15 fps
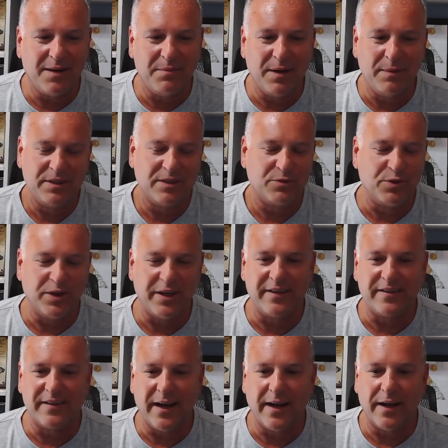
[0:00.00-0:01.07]
I'm just really
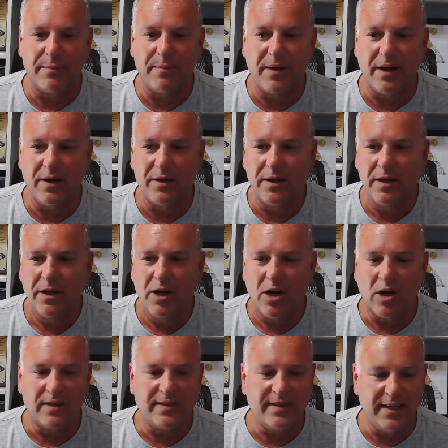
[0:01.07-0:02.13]
excited about
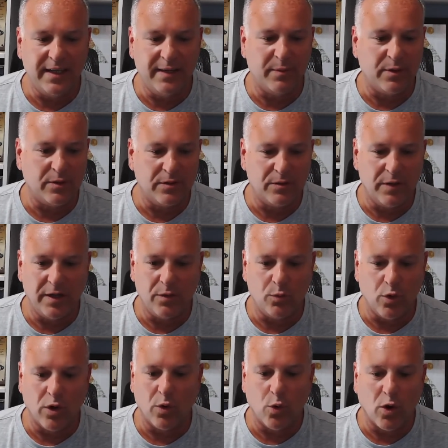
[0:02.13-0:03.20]
our team and
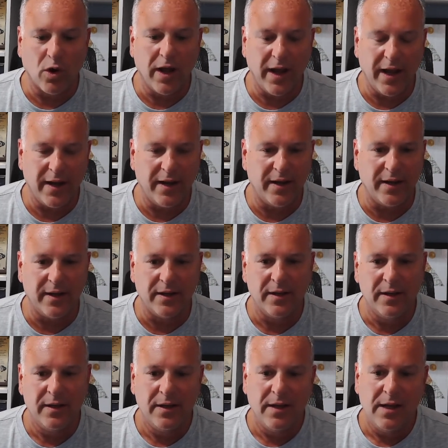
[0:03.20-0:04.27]
where we're headed. And
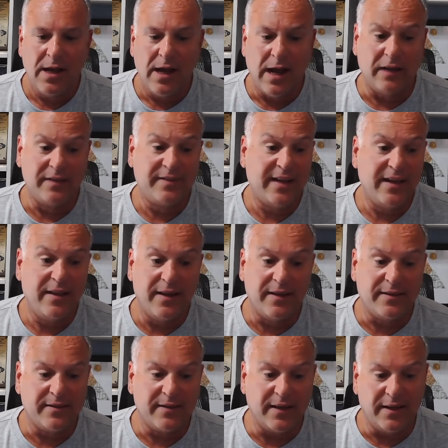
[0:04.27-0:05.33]
I'll say
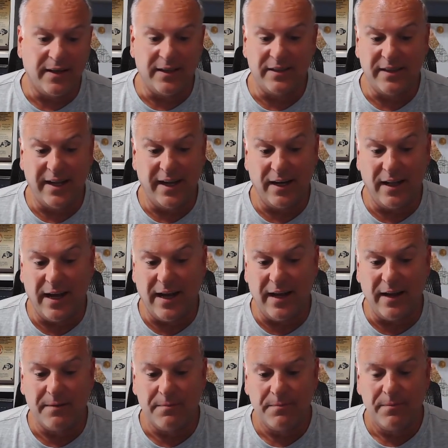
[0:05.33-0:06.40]
this, and I say it a
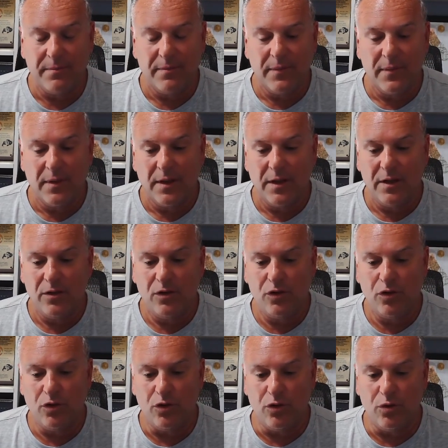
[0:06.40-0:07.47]
lot
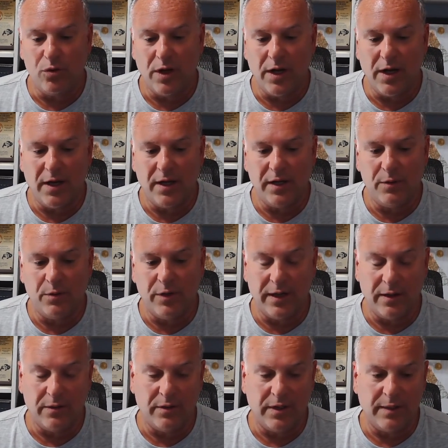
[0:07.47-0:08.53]
to
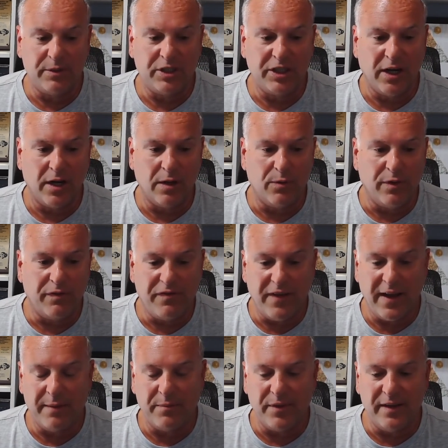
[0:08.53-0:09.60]
when I'm sharing with
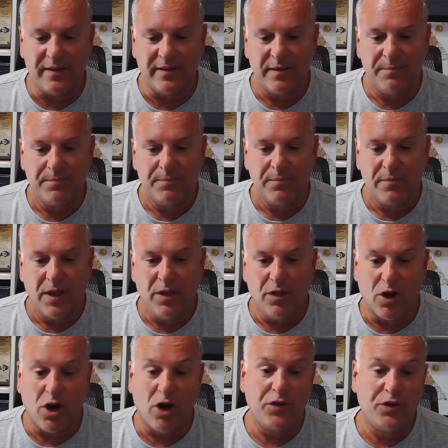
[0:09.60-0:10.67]
families,
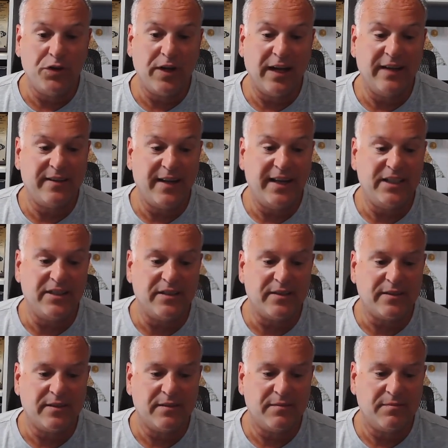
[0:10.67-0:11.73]
there are two kinds of
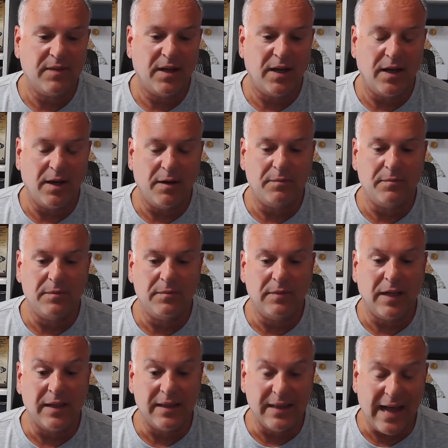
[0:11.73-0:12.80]
agents.
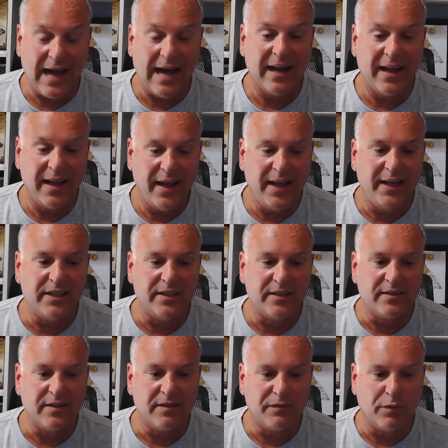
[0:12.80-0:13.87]
A lot of
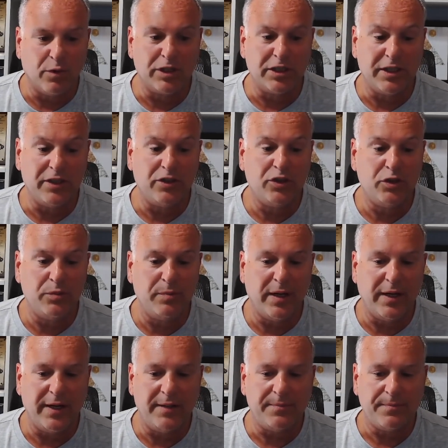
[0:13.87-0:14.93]
agents, unfortunately too
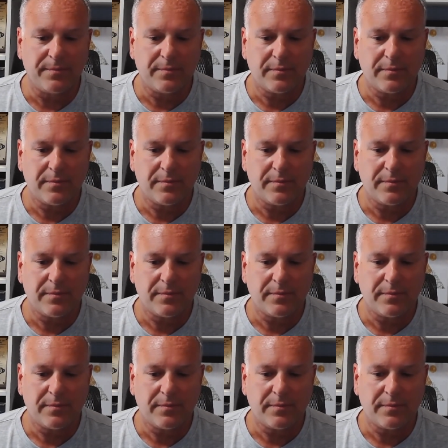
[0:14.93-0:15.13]
many,